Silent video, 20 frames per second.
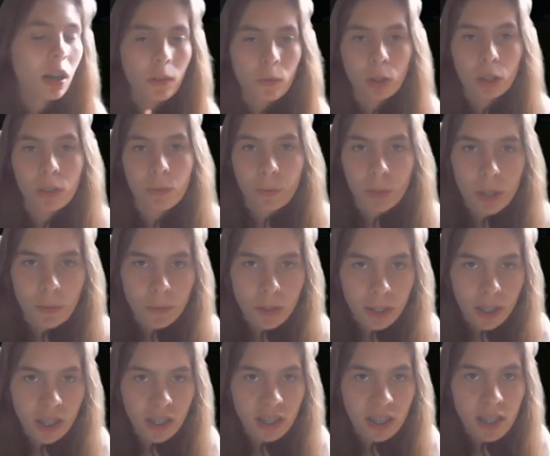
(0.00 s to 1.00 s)
I've got the FIFA
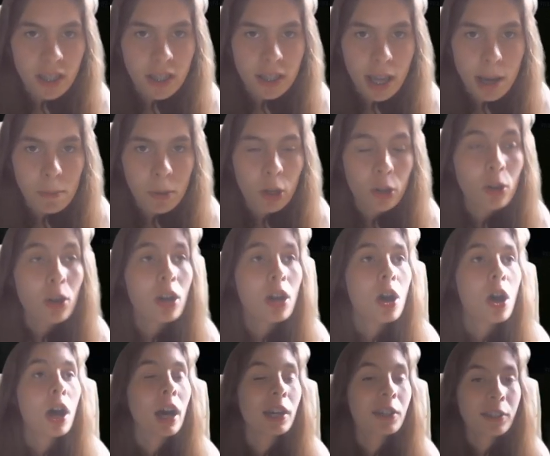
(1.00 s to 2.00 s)
16 demo
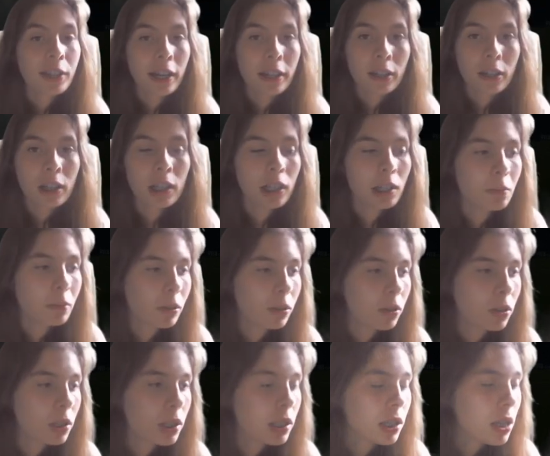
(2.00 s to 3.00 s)
a day early
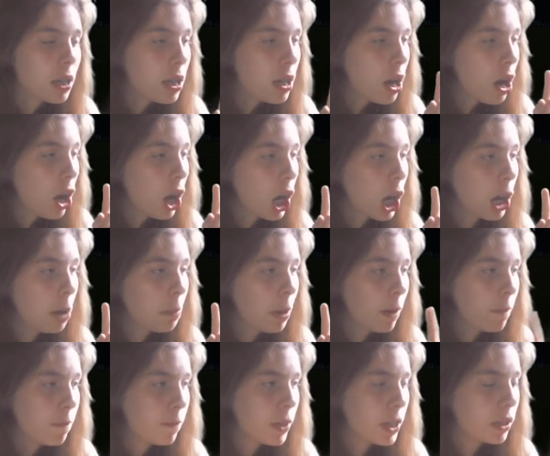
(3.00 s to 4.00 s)
because
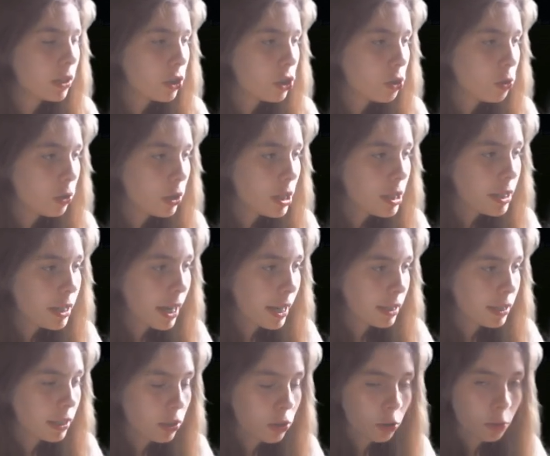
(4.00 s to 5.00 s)
I think you can
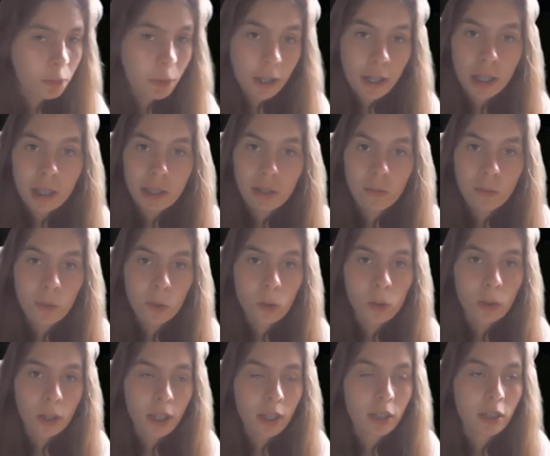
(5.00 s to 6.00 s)
get it on
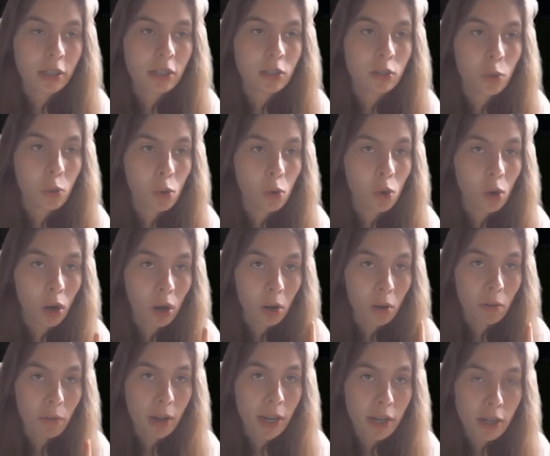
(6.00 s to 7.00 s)
PS4 in the store
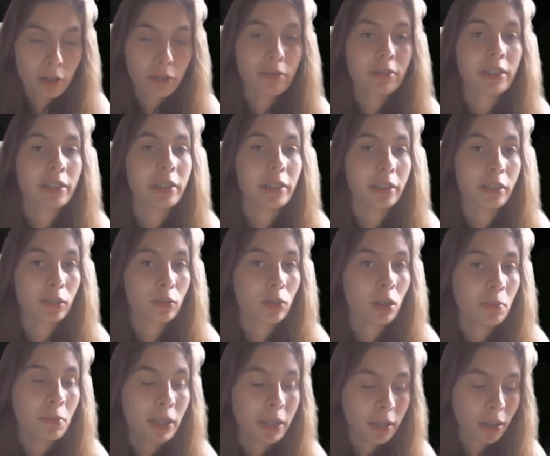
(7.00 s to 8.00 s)
in New Zealand. So
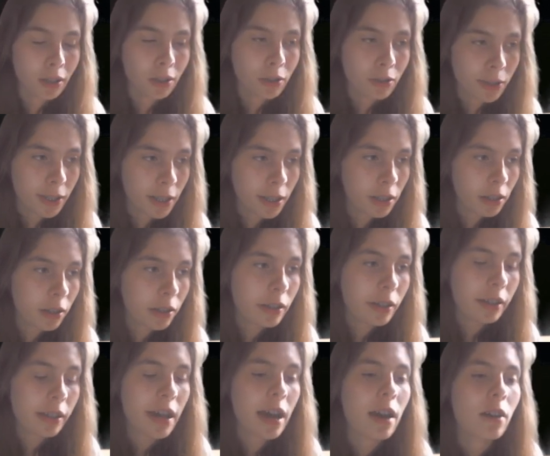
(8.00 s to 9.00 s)
I made a New
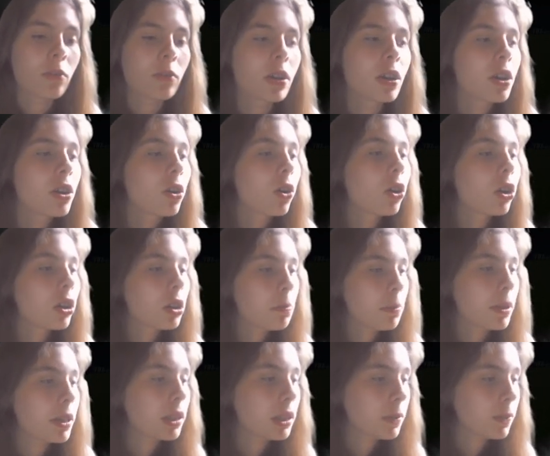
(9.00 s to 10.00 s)
Zealand account on a
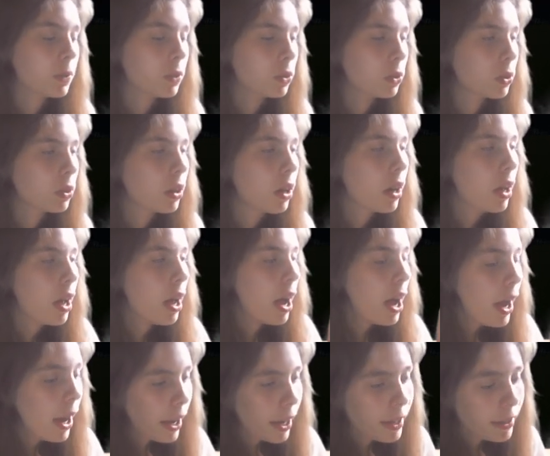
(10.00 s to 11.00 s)
PS4
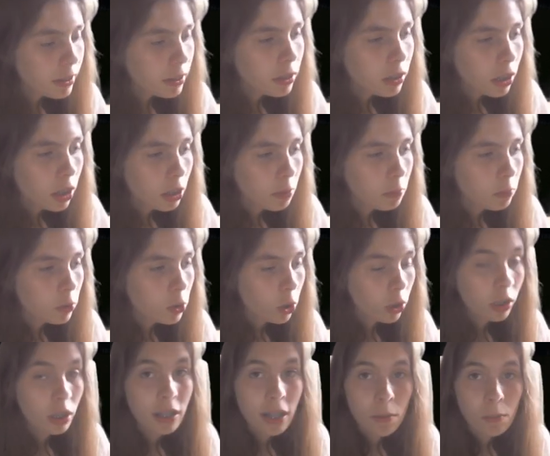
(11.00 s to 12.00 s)
and
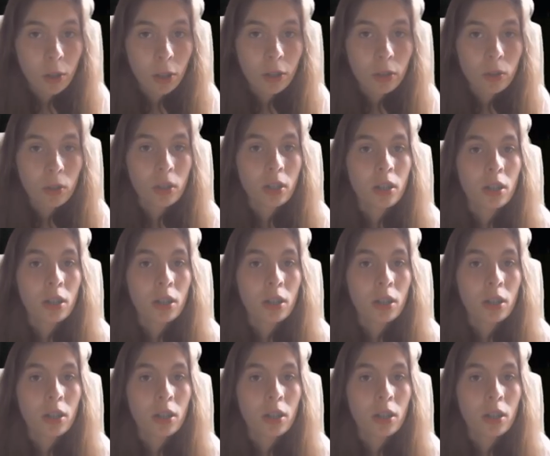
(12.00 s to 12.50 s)
got the demo.